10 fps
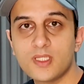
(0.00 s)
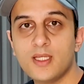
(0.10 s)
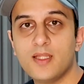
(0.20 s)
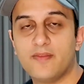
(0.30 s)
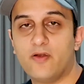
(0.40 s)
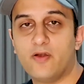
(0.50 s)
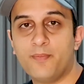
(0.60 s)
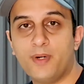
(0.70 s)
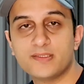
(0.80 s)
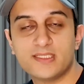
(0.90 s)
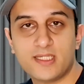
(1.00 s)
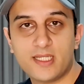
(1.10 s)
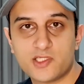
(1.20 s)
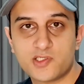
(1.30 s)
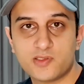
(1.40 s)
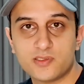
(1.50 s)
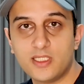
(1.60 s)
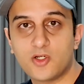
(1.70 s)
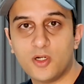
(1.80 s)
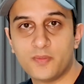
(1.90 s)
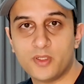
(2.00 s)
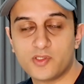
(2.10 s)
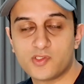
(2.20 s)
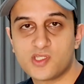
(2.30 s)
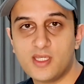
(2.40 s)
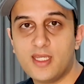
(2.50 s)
They're a multinational e-commerce,